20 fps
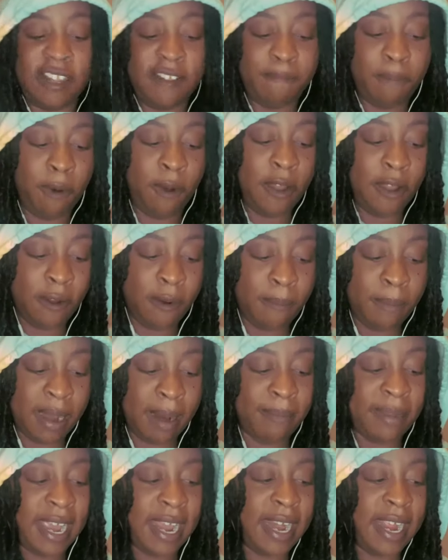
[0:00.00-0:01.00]
spoiled, but
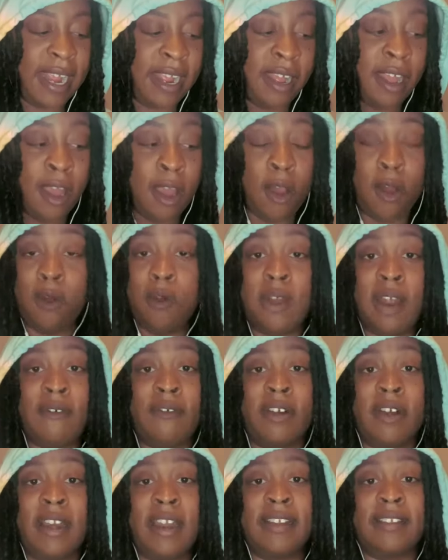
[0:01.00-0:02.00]
I'm getting
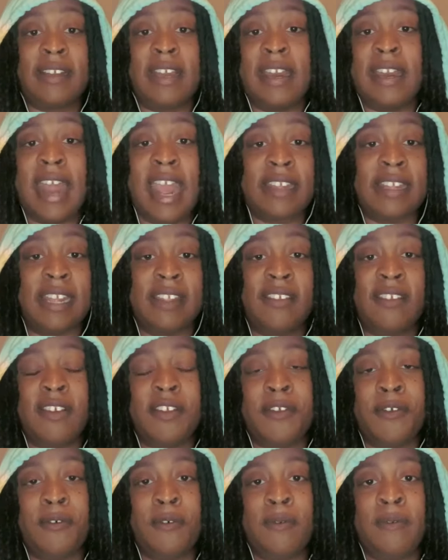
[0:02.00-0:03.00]
whoever is connected to
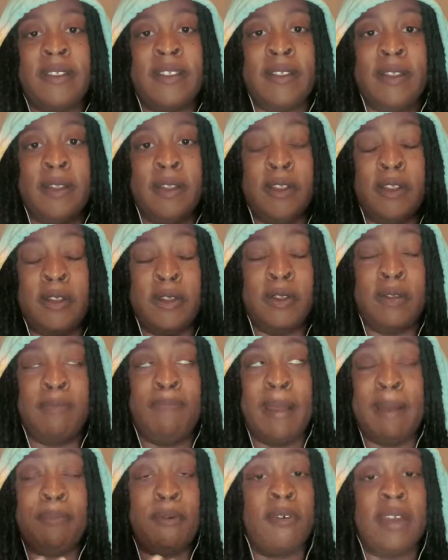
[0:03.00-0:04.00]
you,
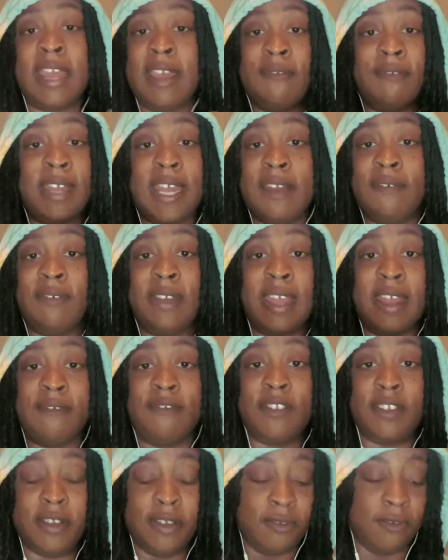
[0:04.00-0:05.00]
people give
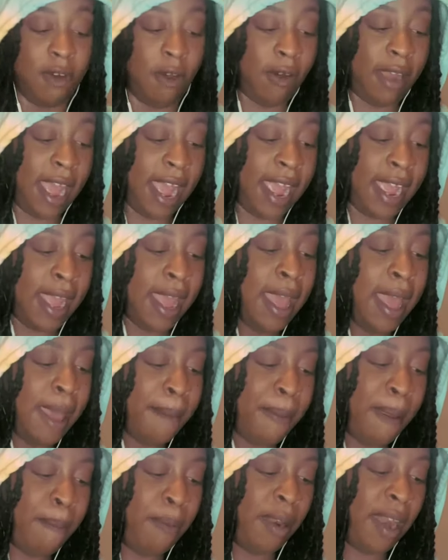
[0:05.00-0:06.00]
to you, okay?
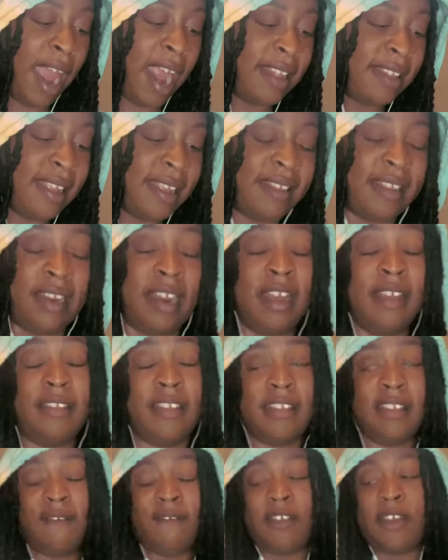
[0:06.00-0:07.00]
People like this, and
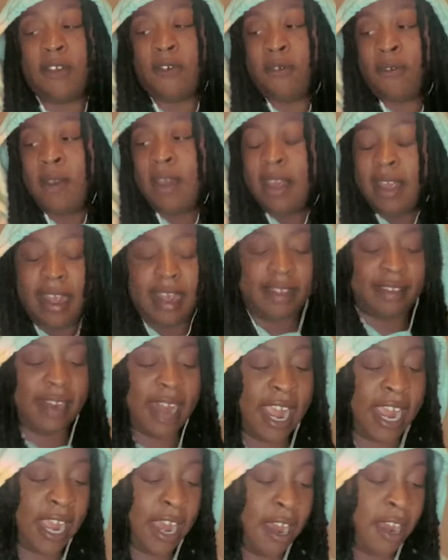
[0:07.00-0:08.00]
others of you, it's
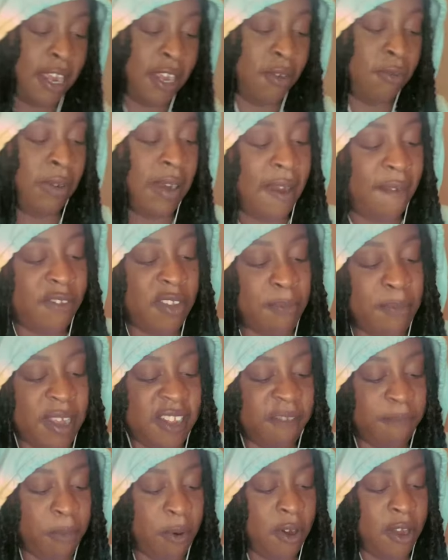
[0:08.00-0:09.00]
like, you love to be
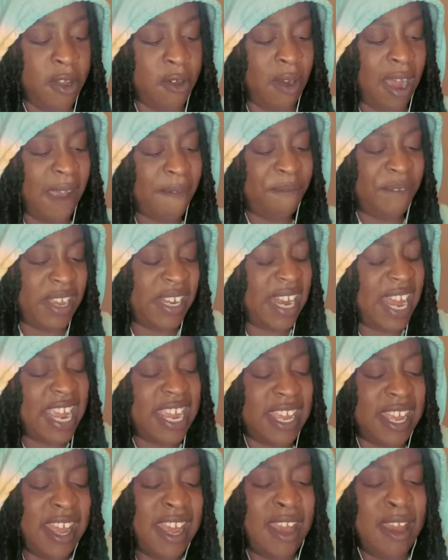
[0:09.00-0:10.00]
spoiled. I feel like
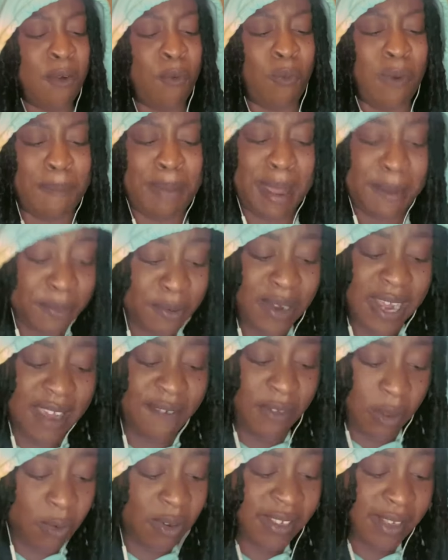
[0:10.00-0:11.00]
when people give
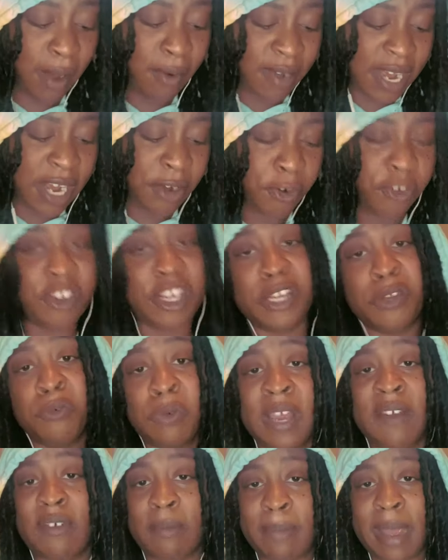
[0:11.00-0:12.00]
you a certain energy, you
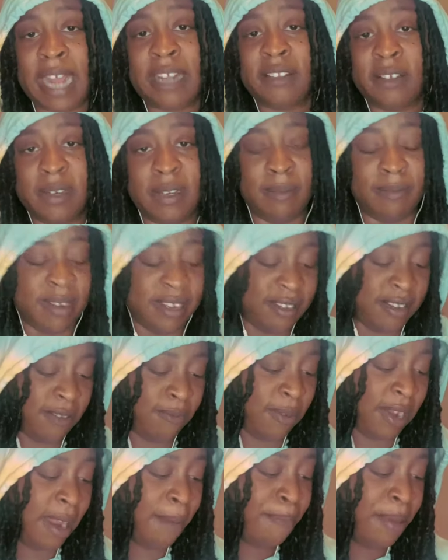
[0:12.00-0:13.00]
give it back to them. This is what I'm